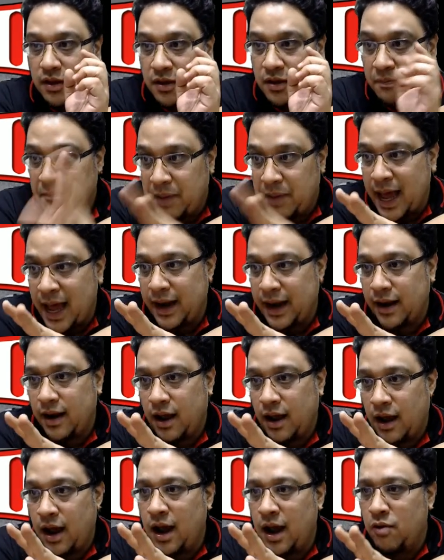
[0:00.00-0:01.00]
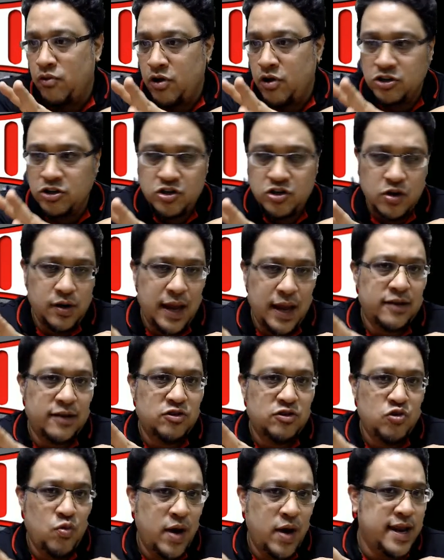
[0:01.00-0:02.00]
But I would also like to
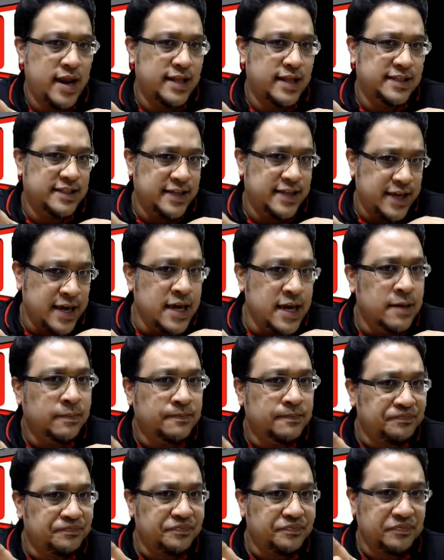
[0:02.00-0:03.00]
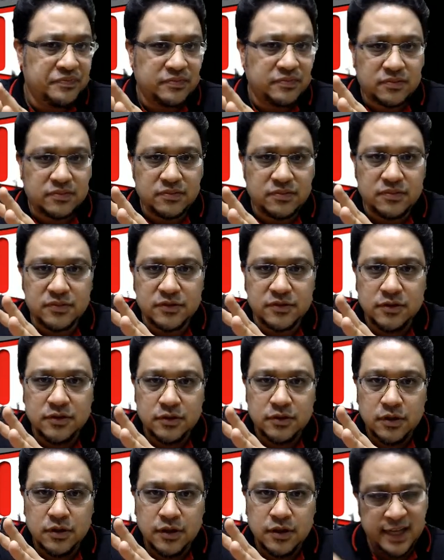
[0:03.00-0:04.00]
wait and see
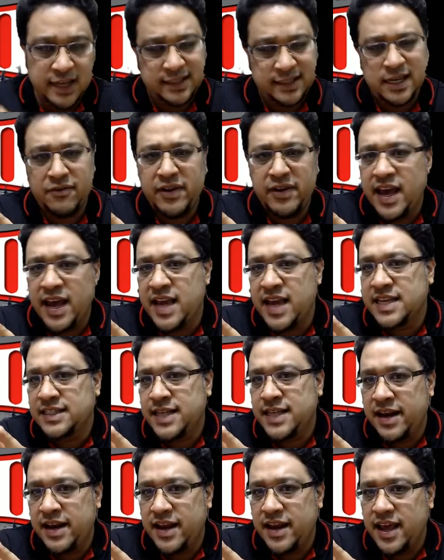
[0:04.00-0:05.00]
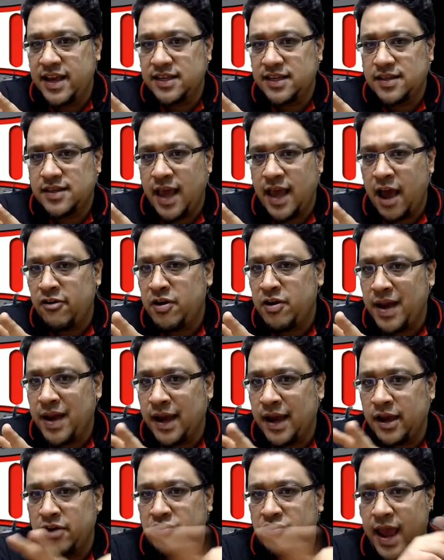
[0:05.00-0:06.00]
next 7 days, 10 days, how the
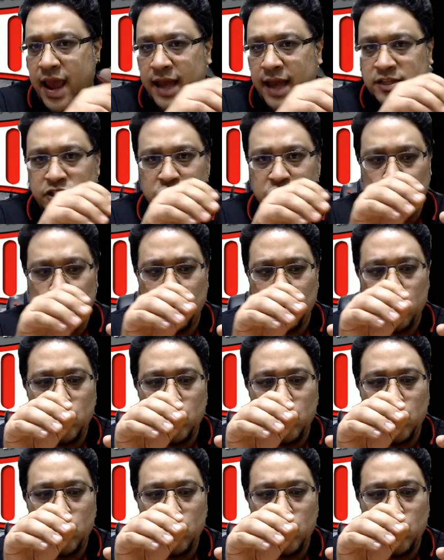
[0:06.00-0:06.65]
market reacts to